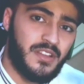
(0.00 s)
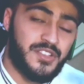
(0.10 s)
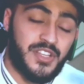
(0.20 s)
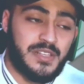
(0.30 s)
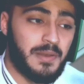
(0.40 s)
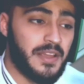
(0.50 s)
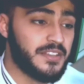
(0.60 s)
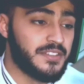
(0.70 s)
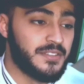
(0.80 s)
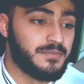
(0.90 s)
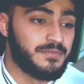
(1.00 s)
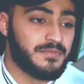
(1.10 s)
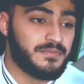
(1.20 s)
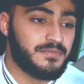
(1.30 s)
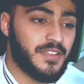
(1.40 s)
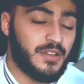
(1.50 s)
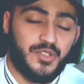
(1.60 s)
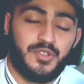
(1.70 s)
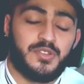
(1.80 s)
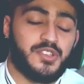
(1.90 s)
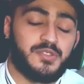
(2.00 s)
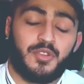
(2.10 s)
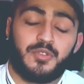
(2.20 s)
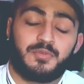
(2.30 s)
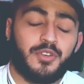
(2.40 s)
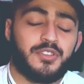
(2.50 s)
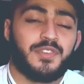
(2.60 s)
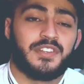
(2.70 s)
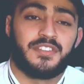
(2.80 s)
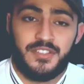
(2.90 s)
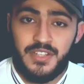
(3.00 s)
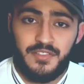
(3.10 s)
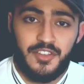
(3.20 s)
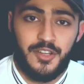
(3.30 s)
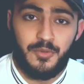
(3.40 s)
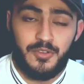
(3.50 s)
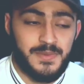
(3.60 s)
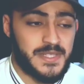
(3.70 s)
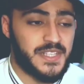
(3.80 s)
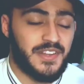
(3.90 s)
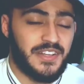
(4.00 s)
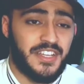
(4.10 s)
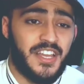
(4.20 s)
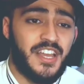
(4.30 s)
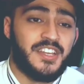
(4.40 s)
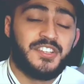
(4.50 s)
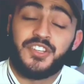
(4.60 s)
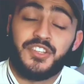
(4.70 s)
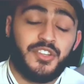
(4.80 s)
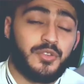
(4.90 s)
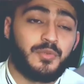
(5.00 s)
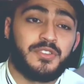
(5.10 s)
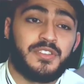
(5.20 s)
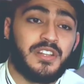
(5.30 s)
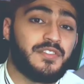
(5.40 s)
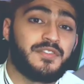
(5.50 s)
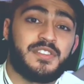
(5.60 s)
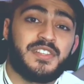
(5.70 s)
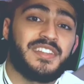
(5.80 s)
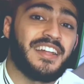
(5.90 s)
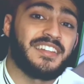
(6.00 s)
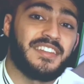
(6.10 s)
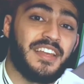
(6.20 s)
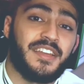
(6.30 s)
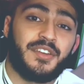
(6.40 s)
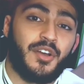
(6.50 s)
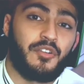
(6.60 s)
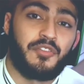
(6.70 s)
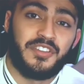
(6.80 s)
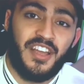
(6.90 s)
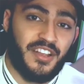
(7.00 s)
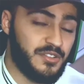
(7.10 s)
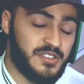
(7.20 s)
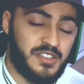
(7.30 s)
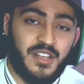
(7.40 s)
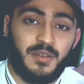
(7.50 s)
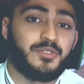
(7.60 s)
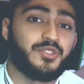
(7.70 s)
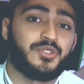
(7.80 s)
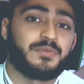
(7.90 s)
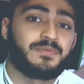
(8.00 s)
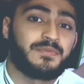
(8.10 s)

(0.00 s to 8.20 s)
she explained how she was just not motivated to live anymore. Specifically, she did not want to live to see that day of her diagnosis come true,